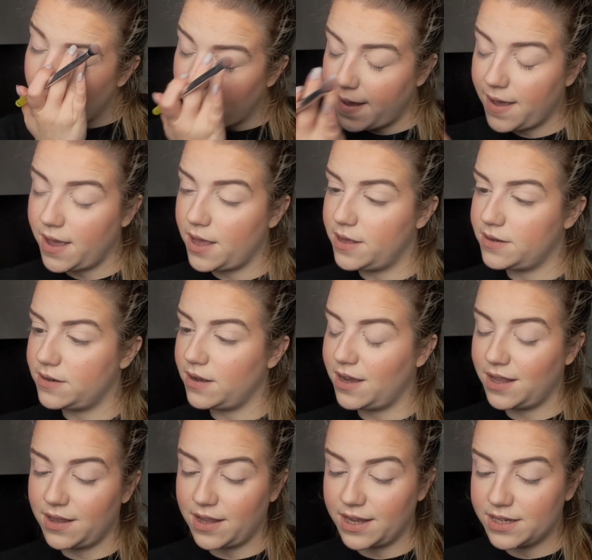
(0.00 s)
and I
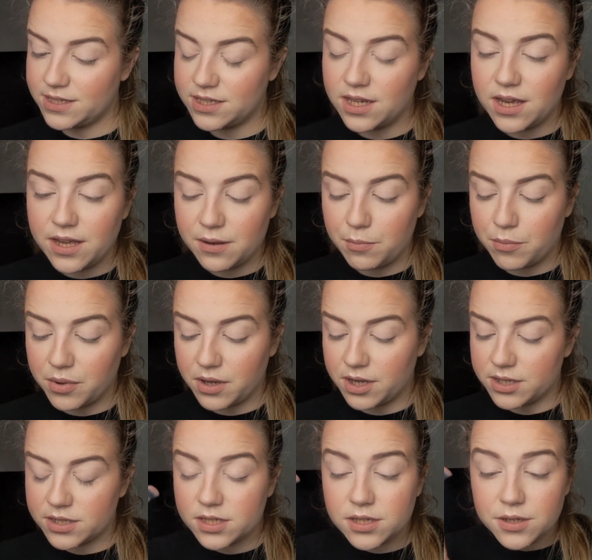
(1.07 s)
liked it,
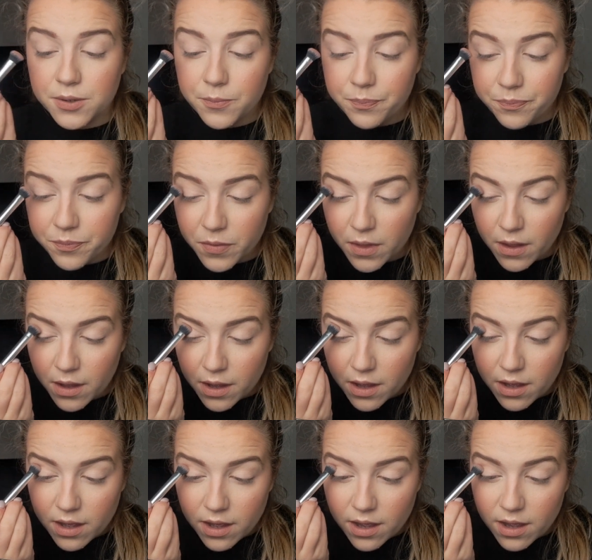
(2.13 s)
but
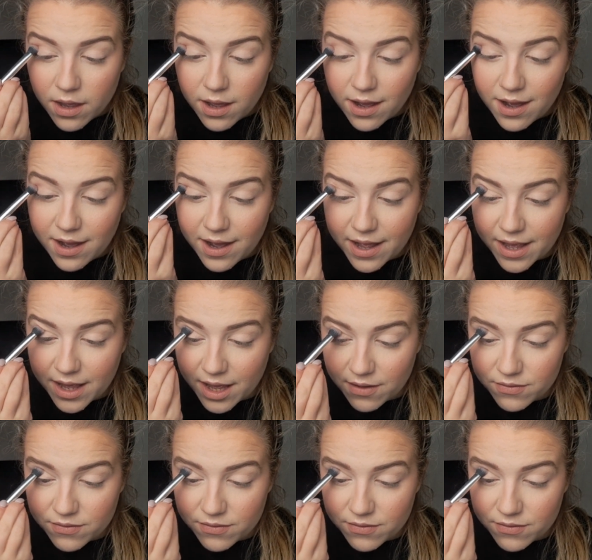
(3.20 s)
I